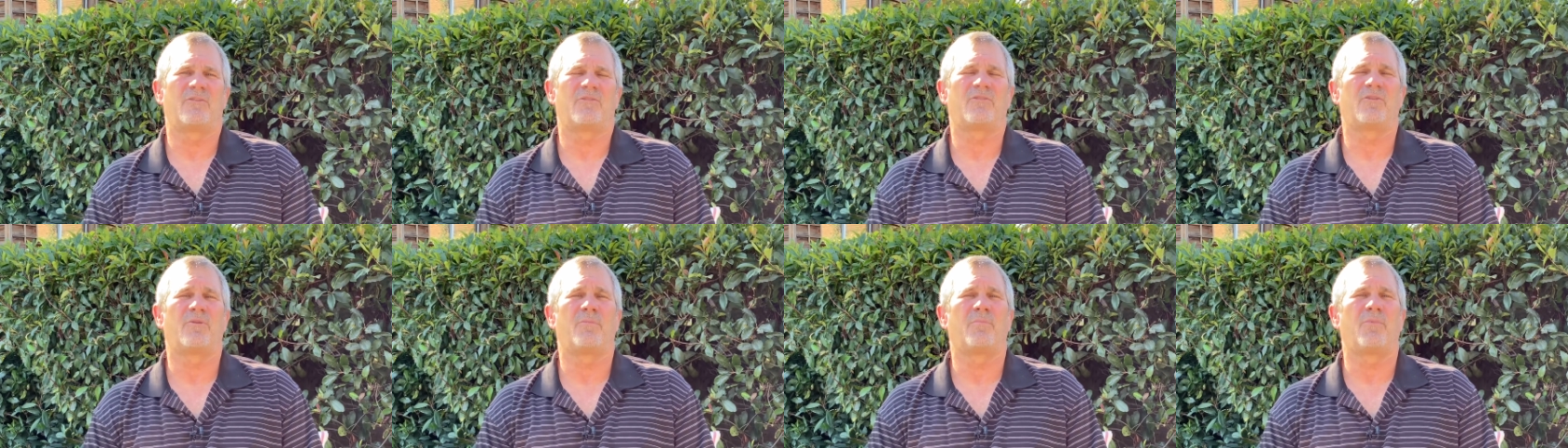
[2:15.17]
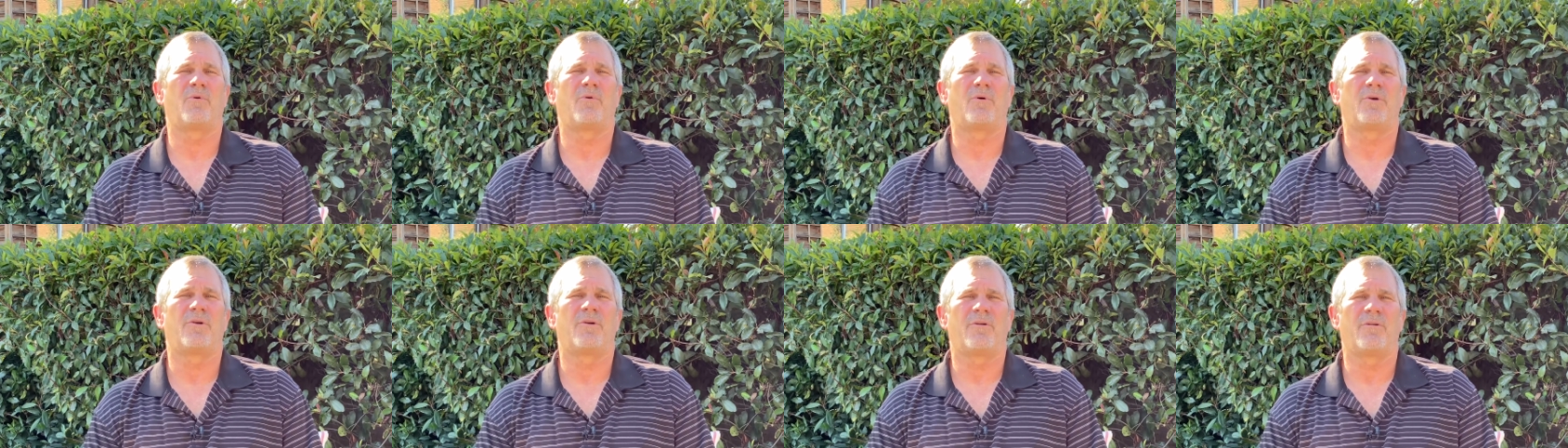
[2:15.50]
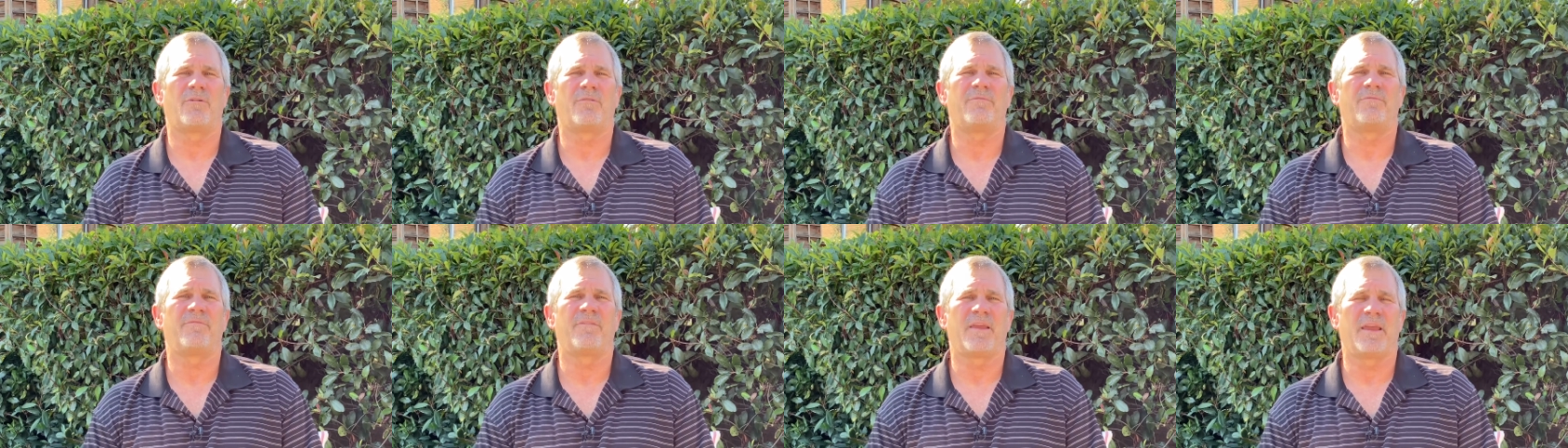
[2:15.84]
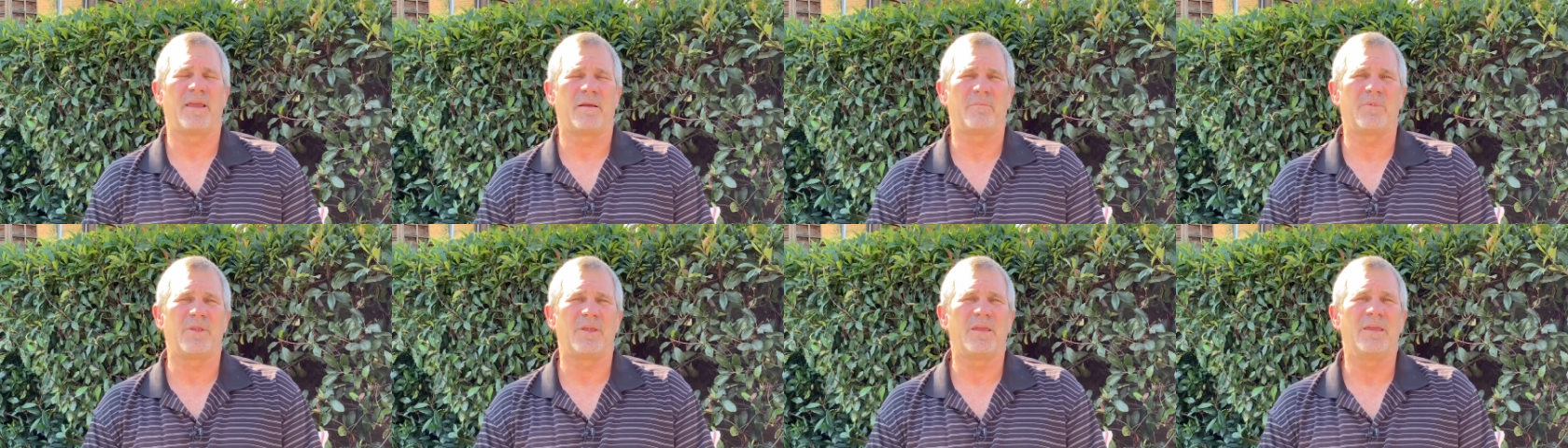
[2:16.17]
support her
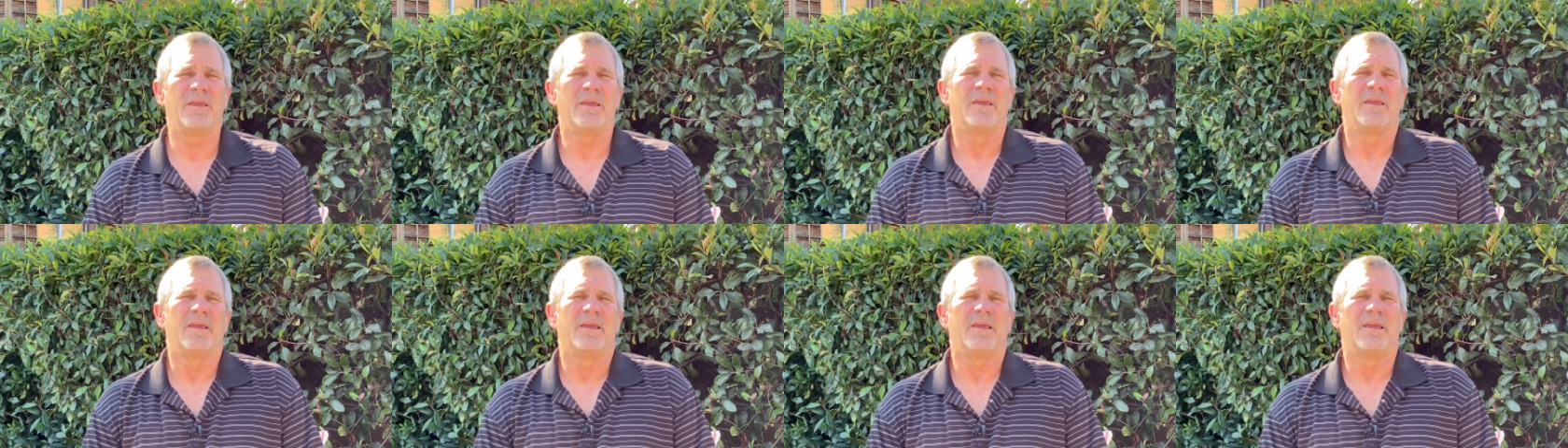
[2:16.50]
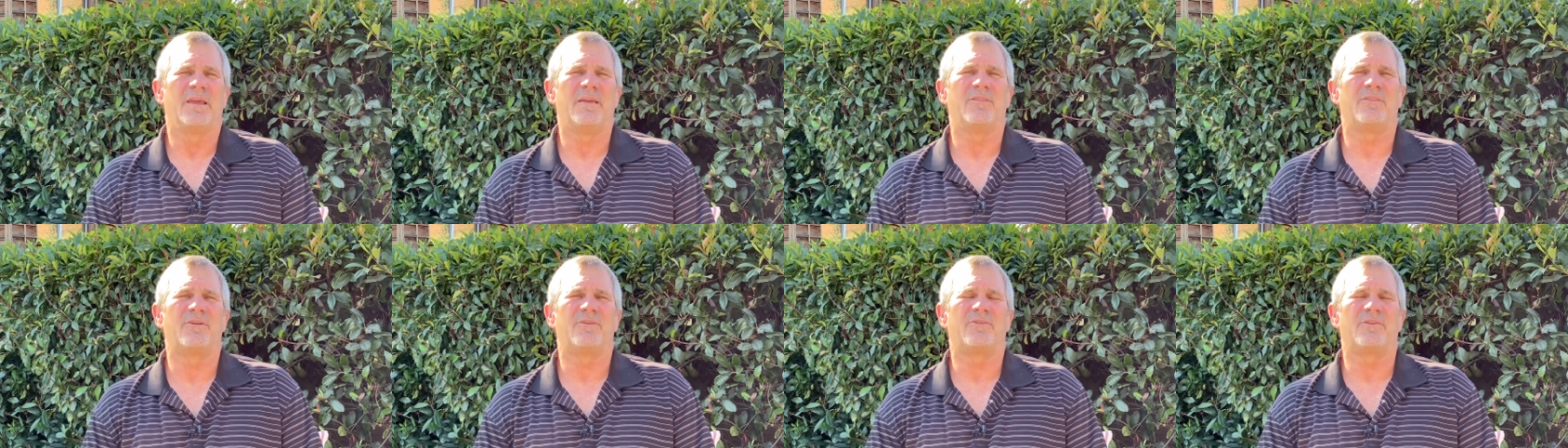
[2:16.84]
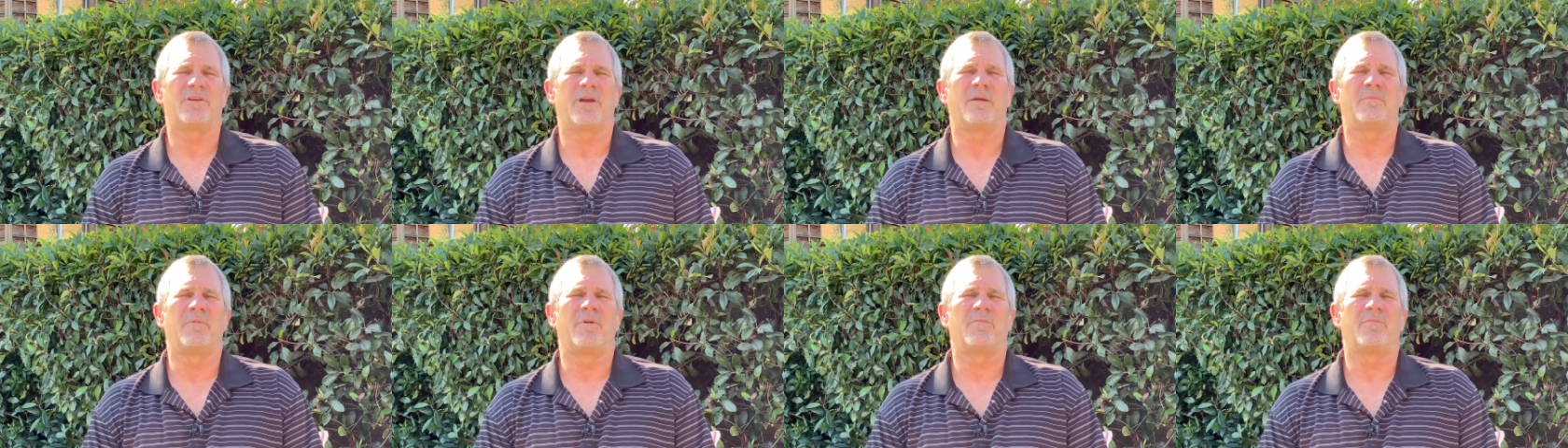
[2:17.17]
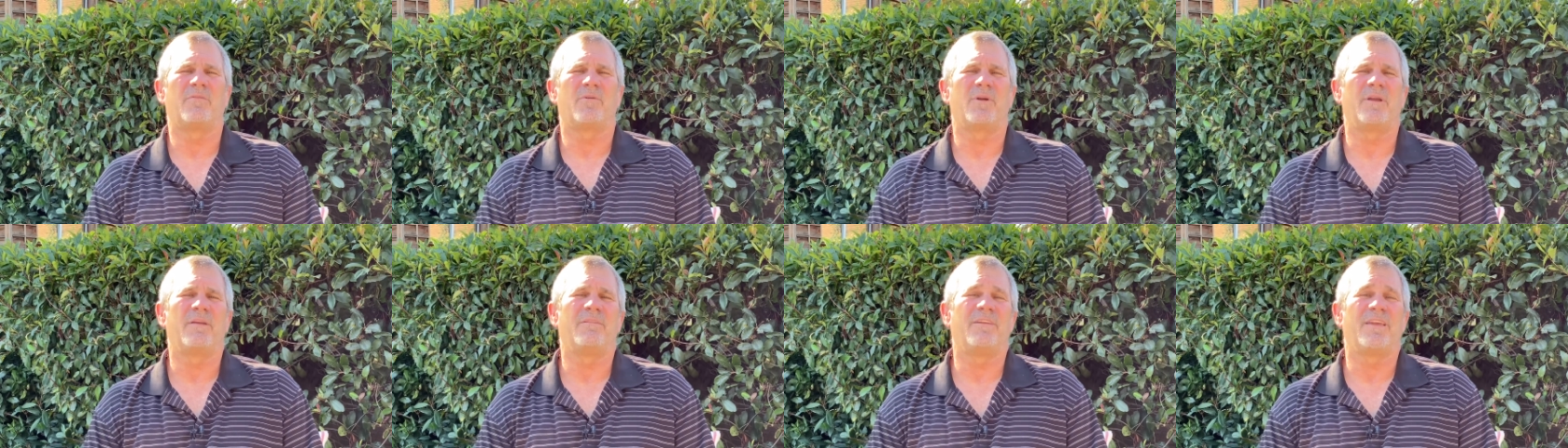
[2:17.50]
family in their time of
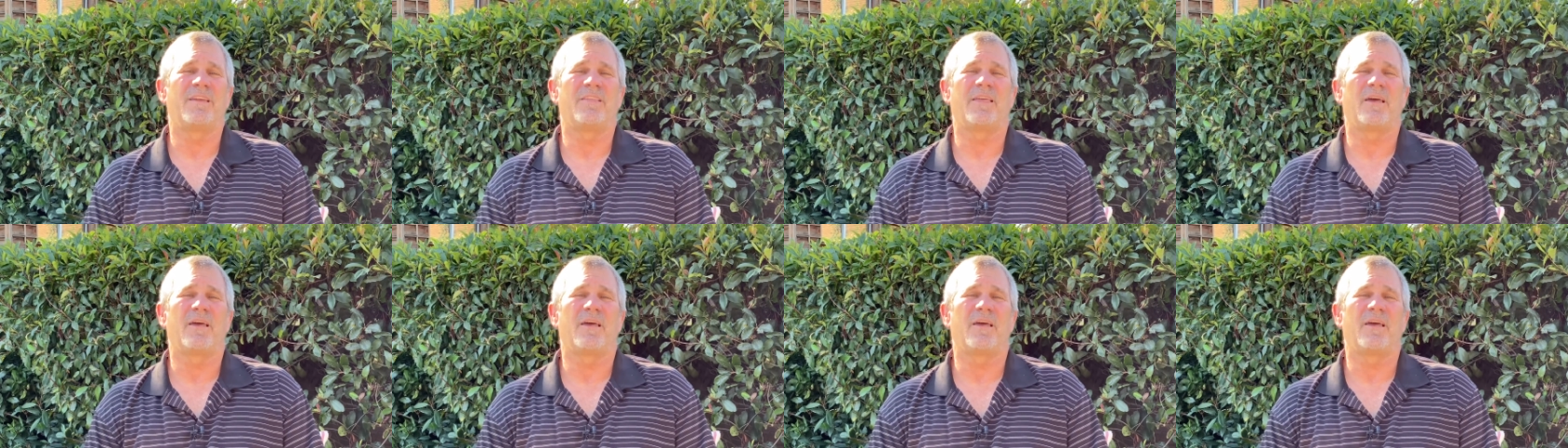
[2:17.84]
grieving.